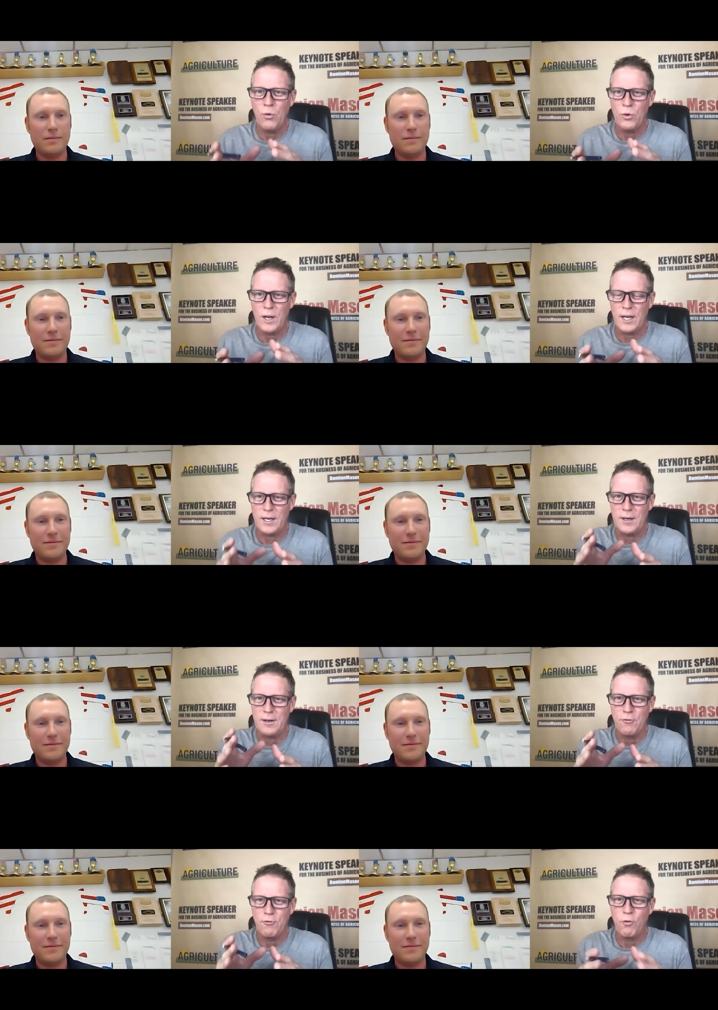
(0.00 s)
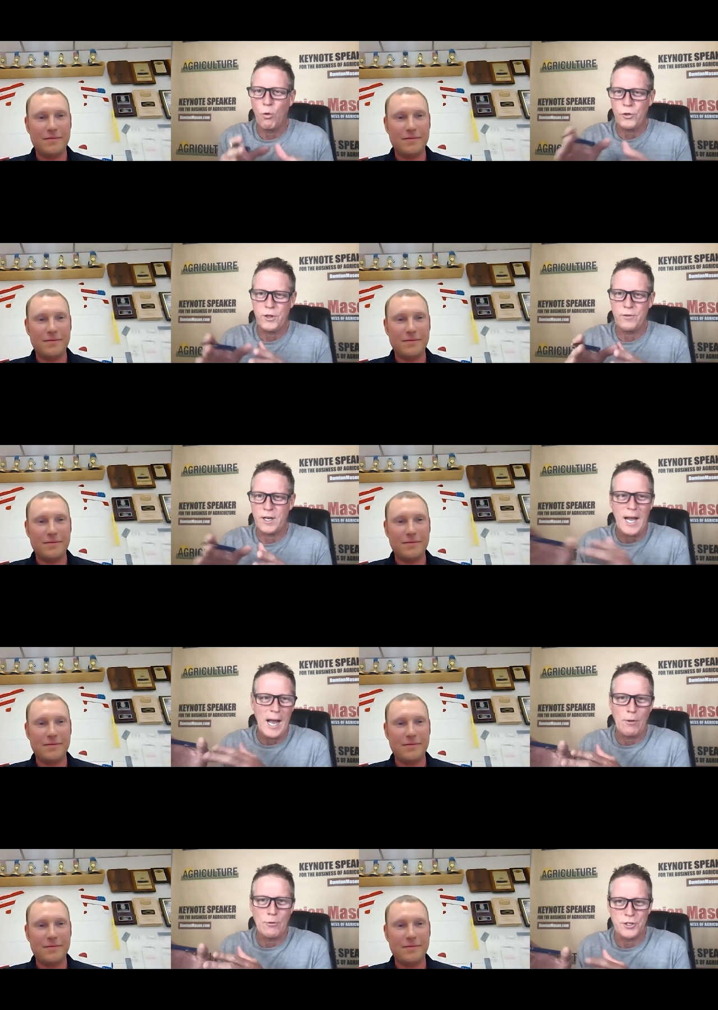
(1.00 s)
Speaker 1: own like a fourth of a
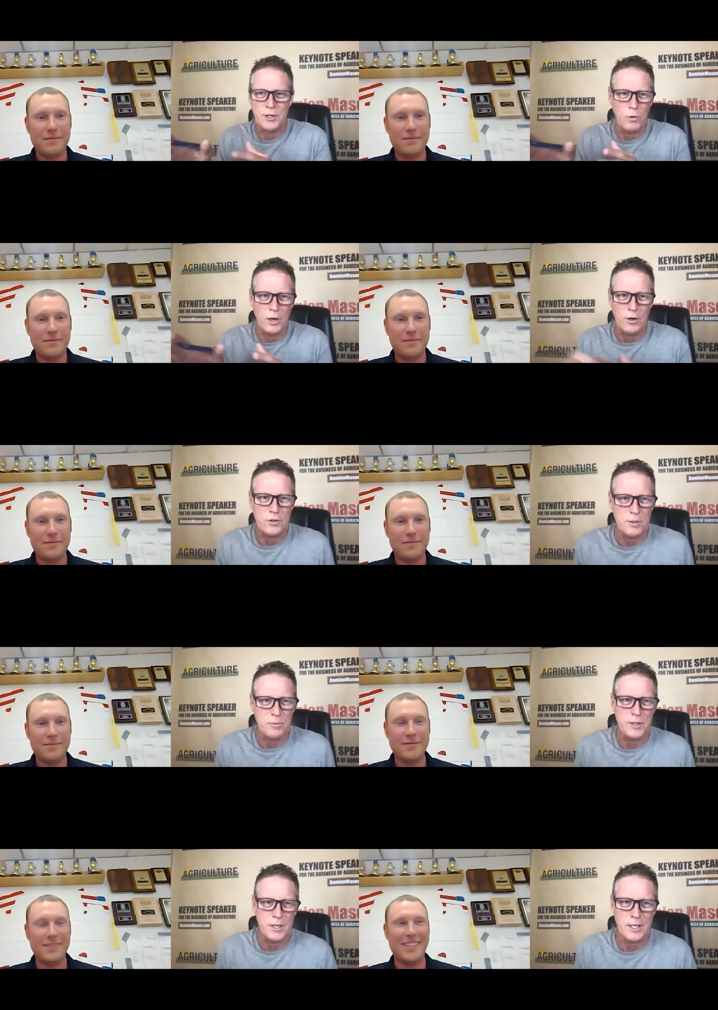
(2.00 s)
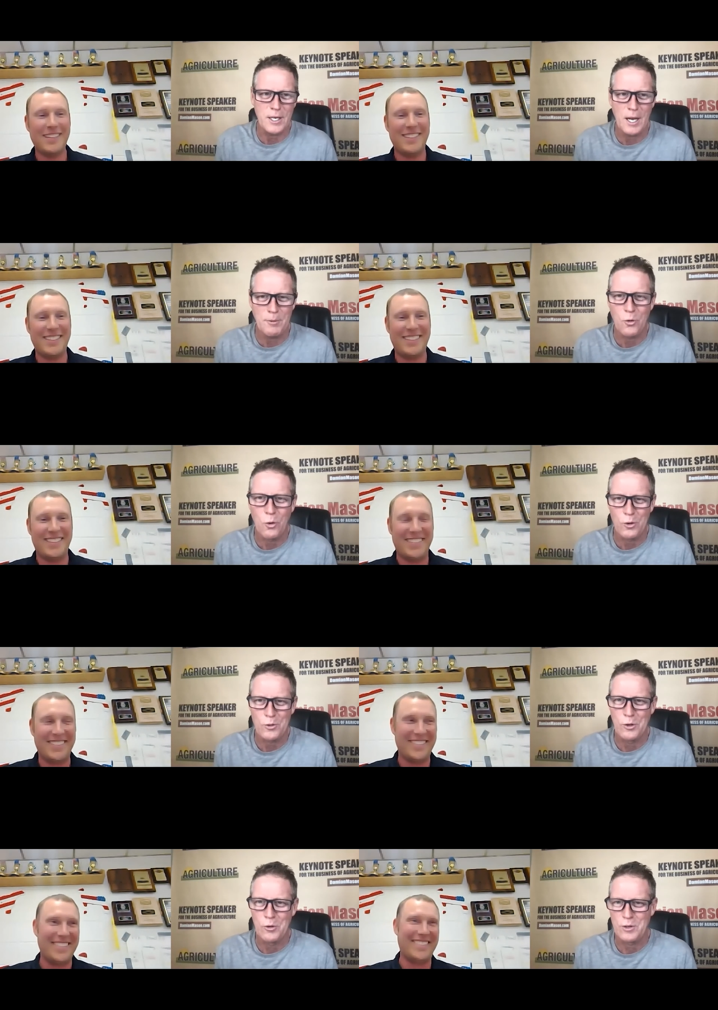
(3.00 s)
cow somewhere or something like yeah i'm a
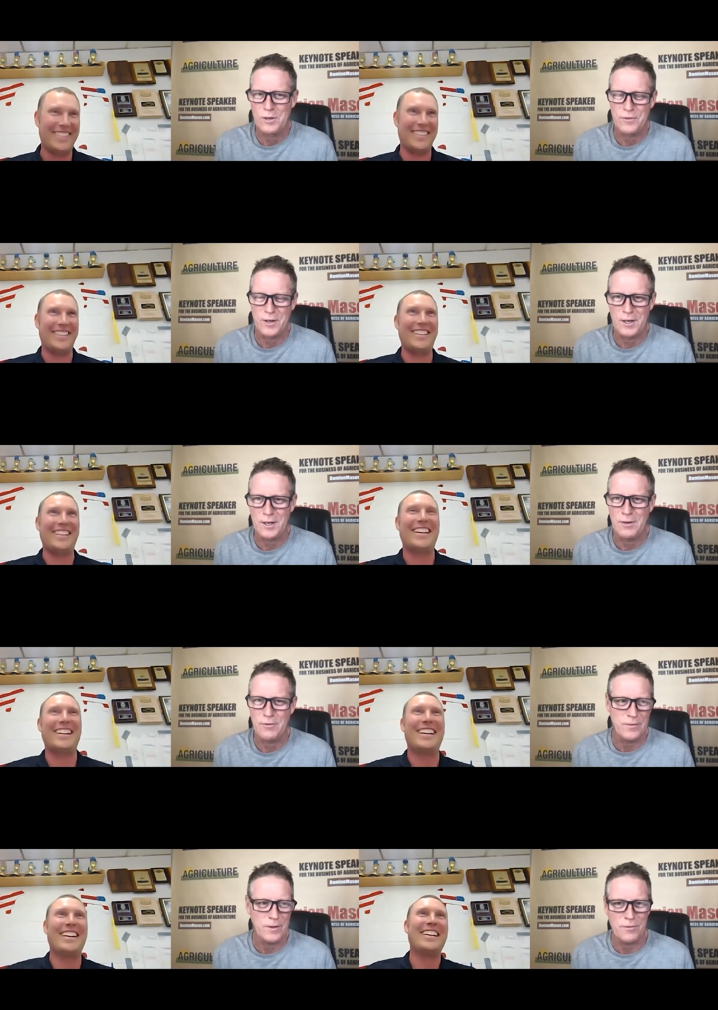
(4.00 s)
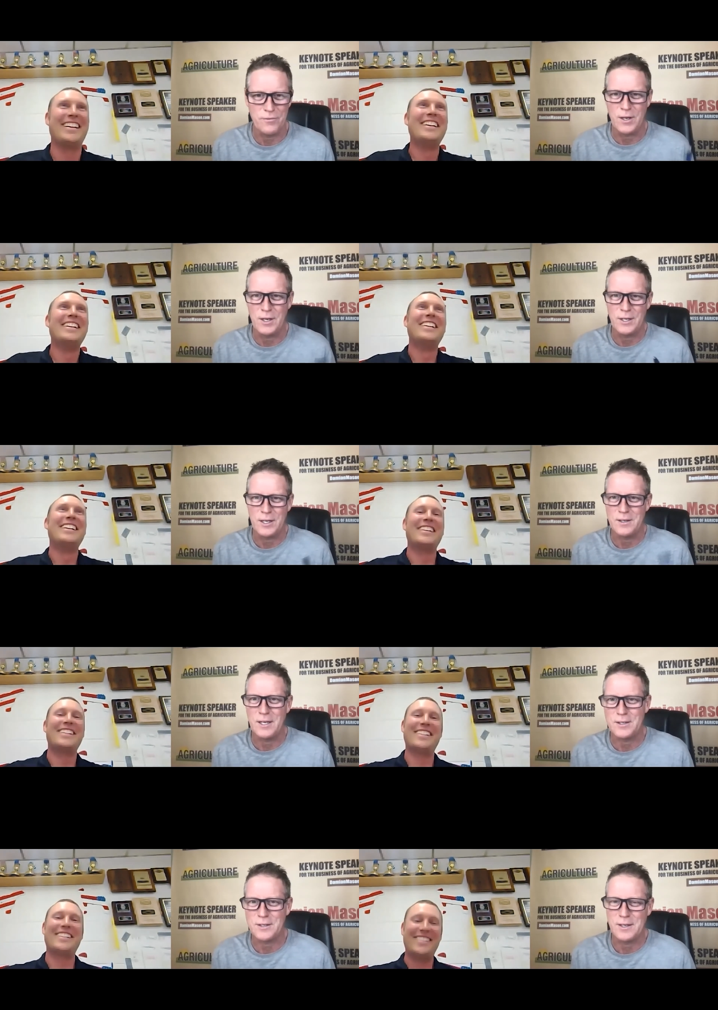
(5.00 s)
quarter owner of uh of, of that,
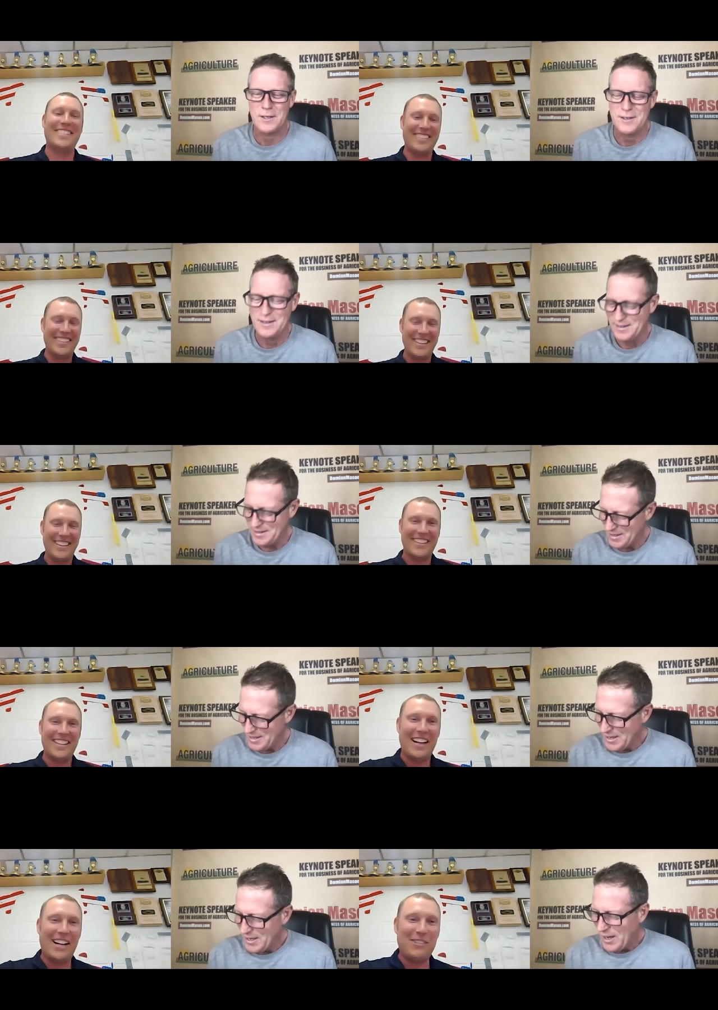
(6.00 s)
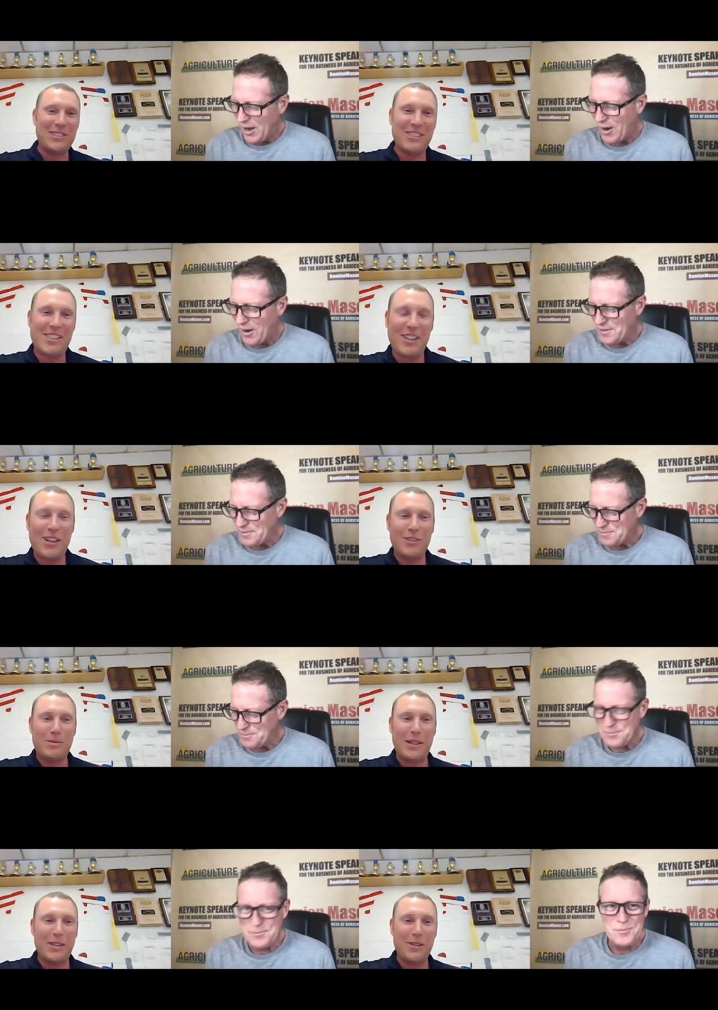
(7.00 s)
that.
Speaker 2: Uh, i wouldn't say all of
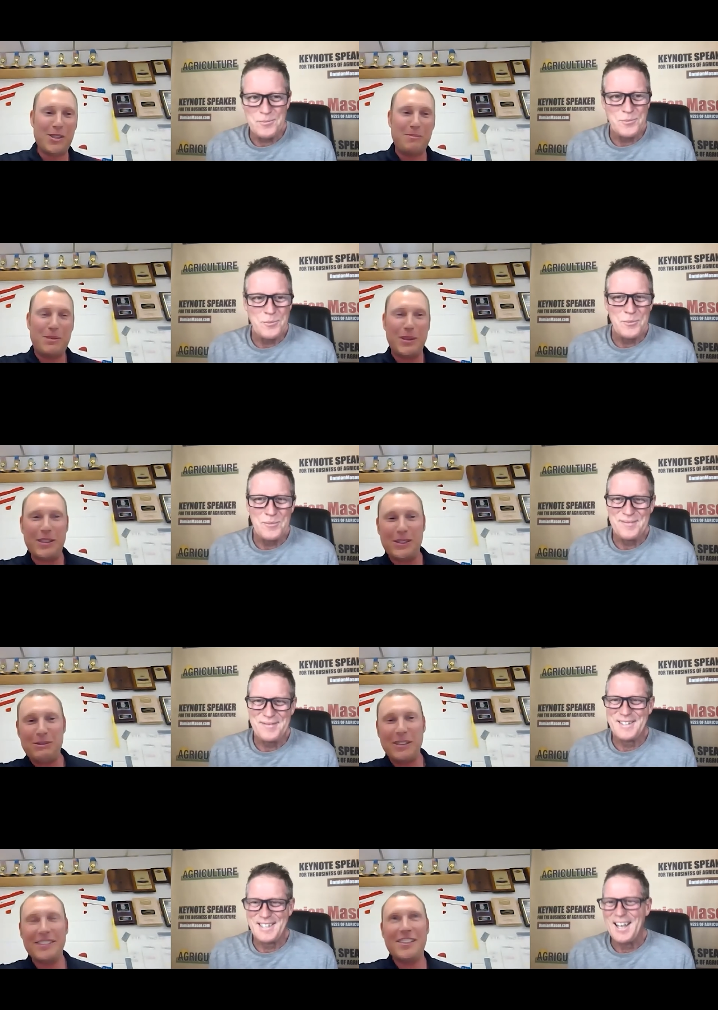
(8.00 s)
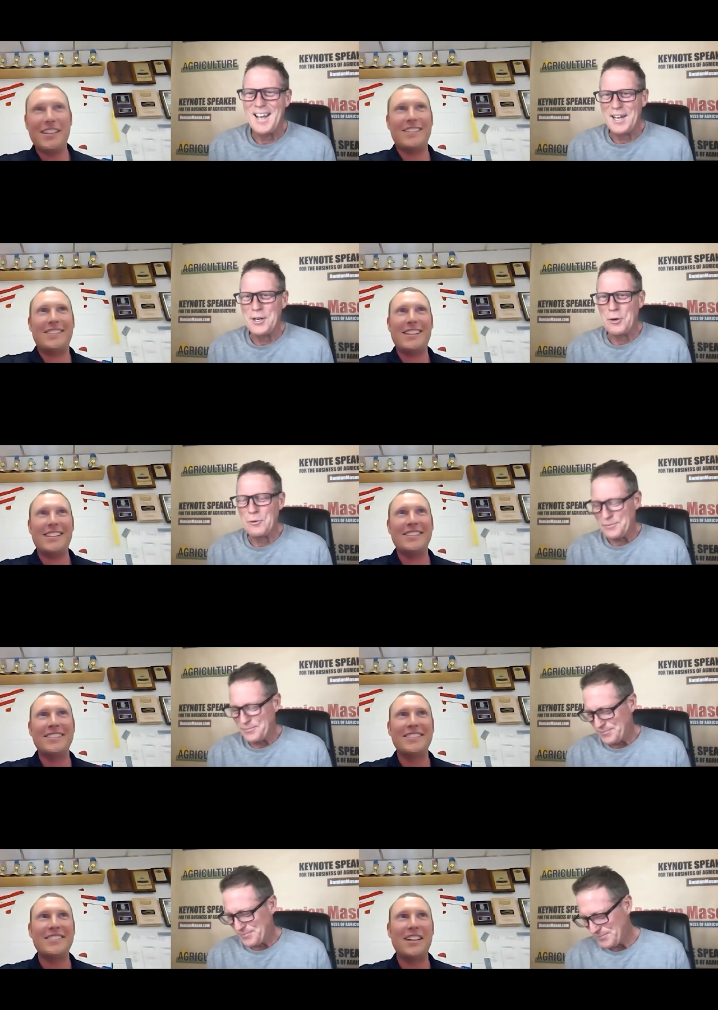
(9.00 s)
them i know some pretty good ones that uh
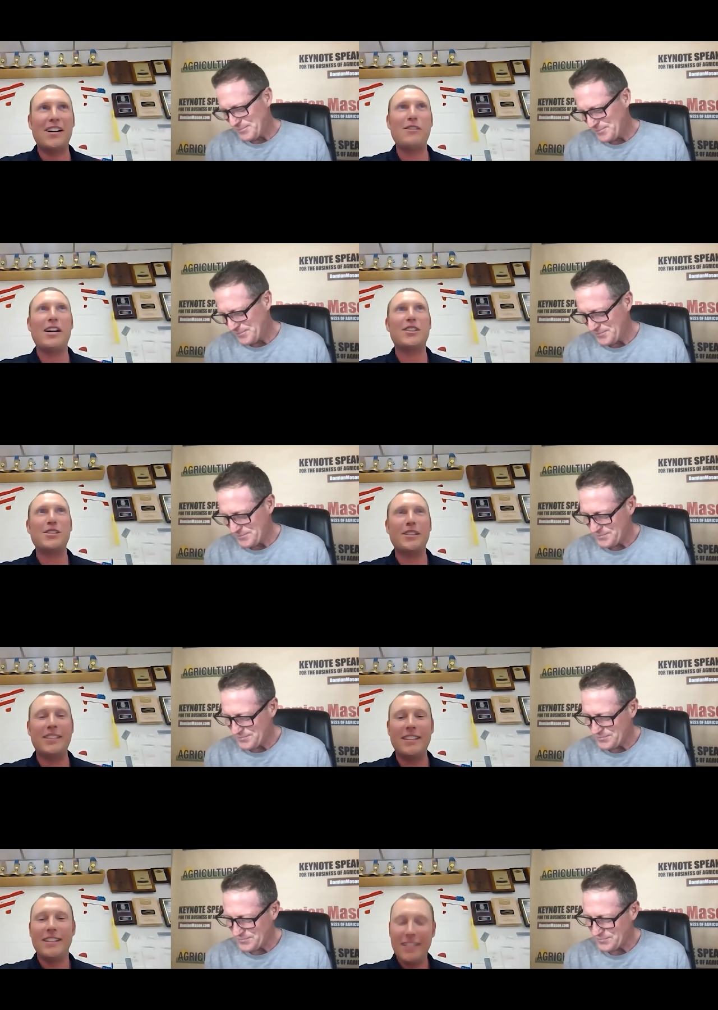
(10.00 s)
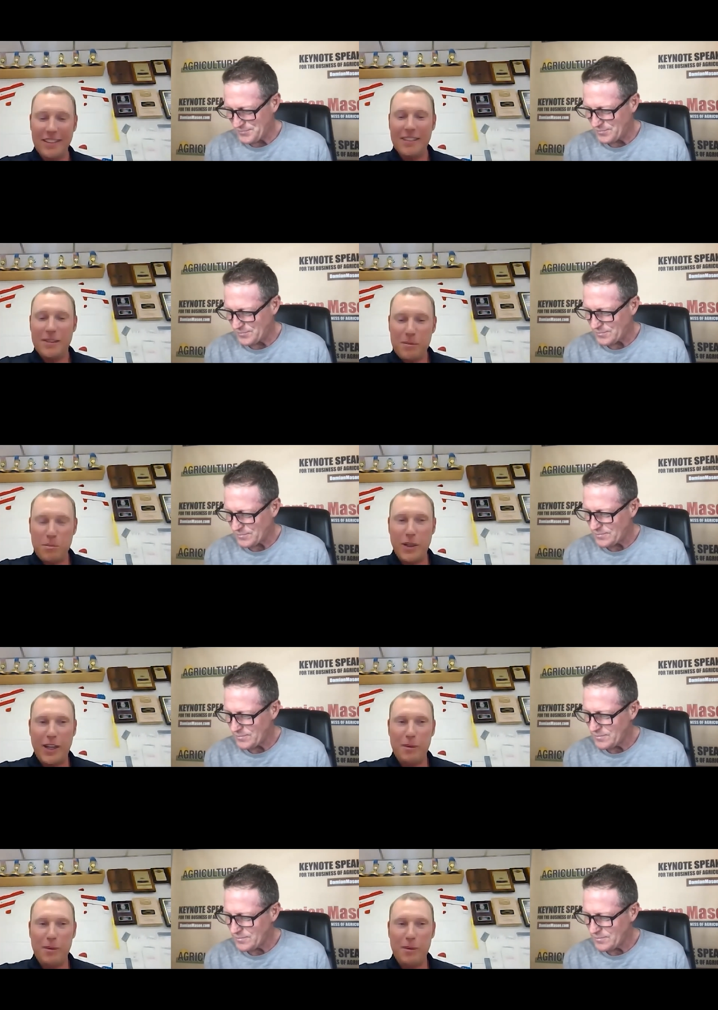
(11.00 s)
I've actually been